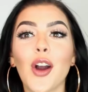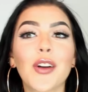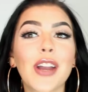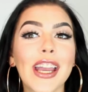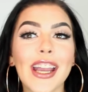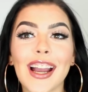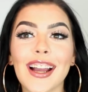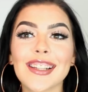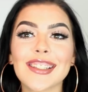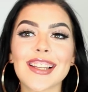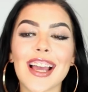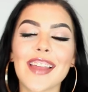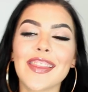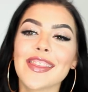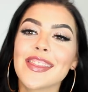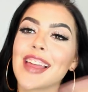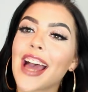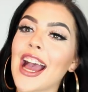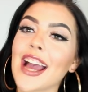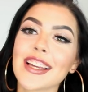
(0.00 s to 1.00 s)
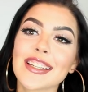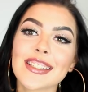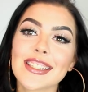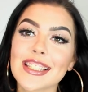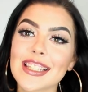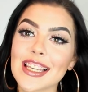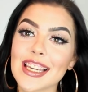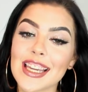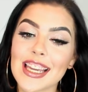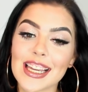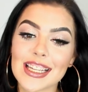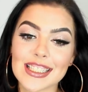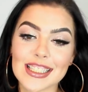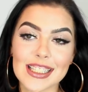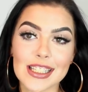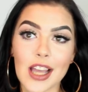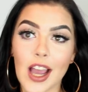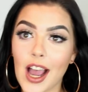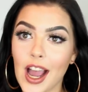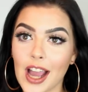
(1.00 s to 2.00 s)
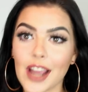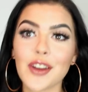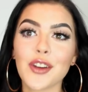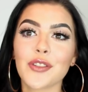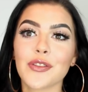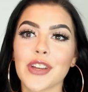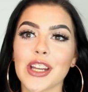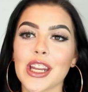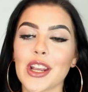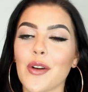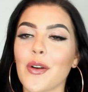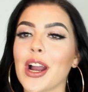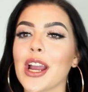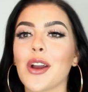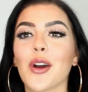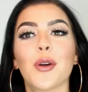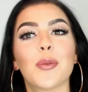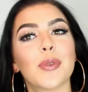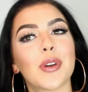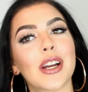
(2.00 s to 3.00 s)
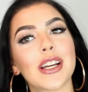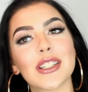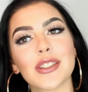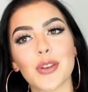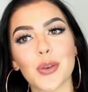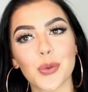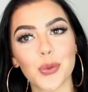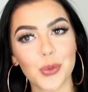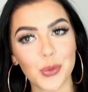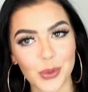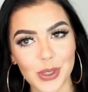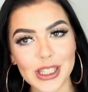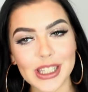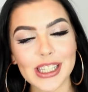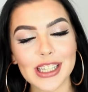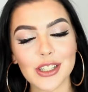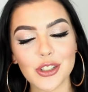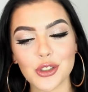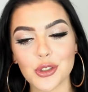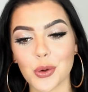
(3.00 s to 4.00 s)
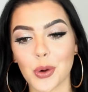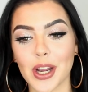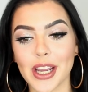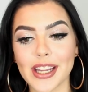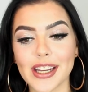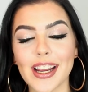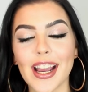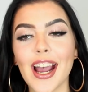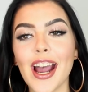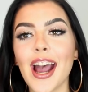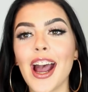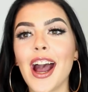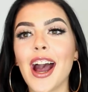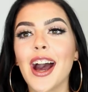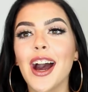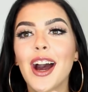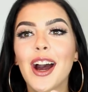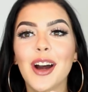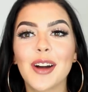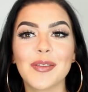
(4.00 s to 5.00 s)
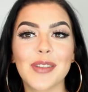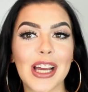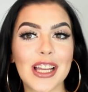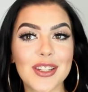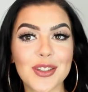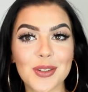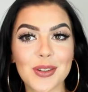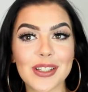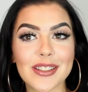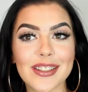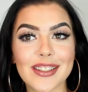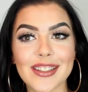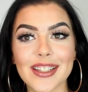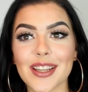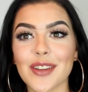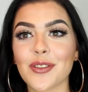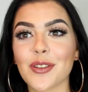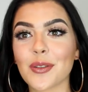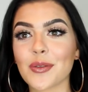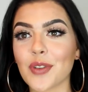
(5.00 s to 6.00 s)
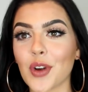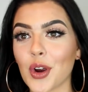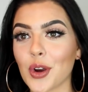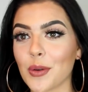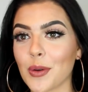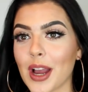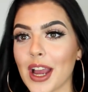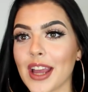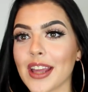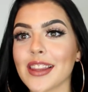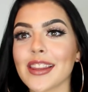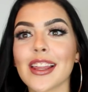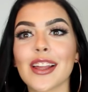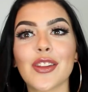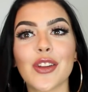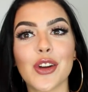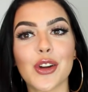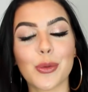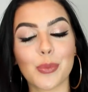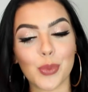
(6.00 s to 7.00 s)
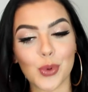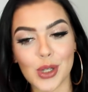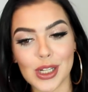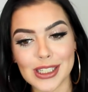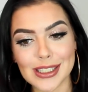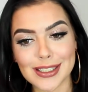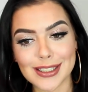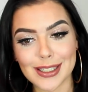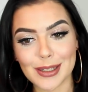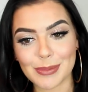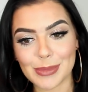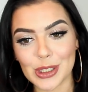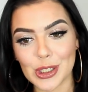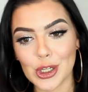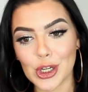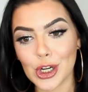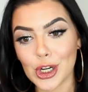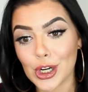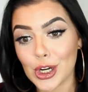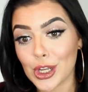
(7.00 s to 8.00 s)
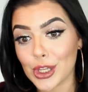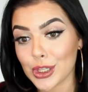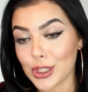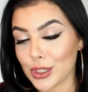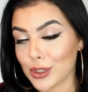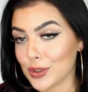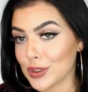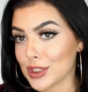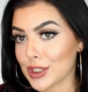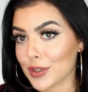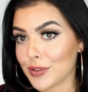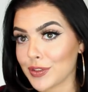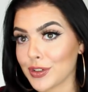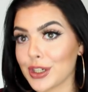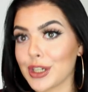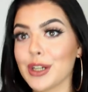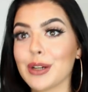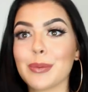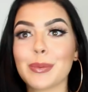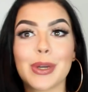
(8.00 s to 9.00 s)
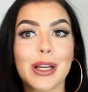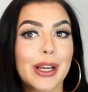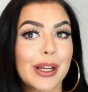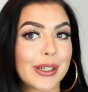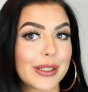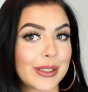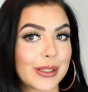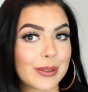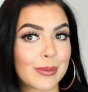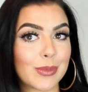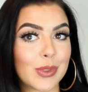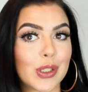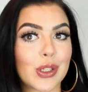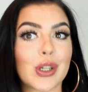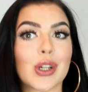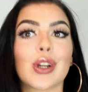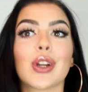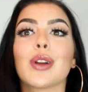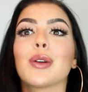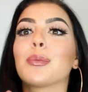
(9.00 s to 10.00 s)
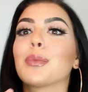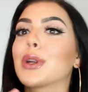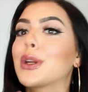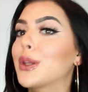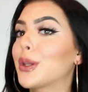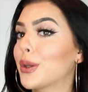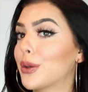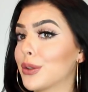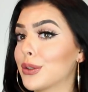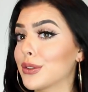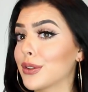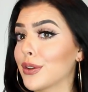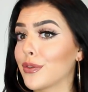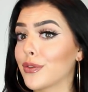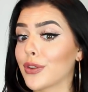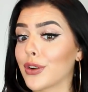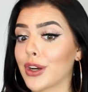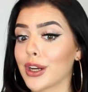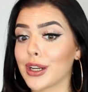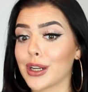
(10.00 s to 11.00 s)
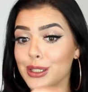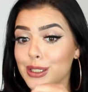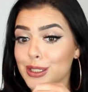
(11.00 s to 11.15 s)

Okay guys, and that is the entire video. I hope you guys really enjoyed. Um, as you can see from far away, they look pretty similar, a little different, but kind of similar, but a little different